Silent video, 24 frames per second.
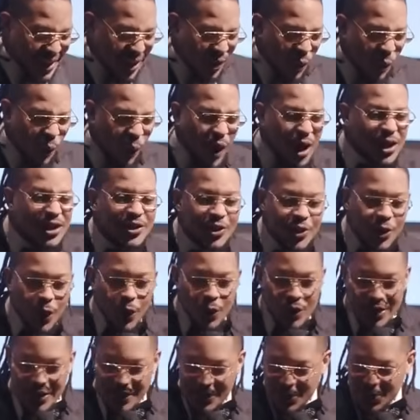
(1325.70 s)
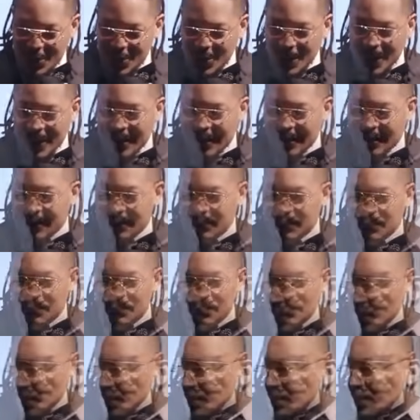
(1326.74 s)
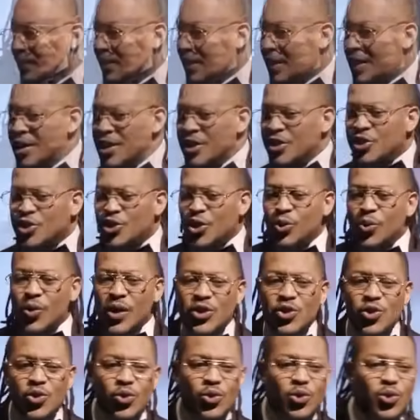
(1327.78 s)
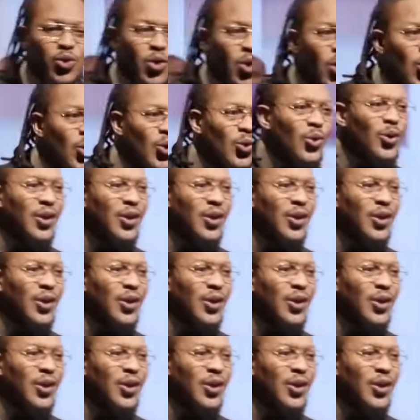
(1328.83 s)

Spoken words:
what God is doing. So when you grow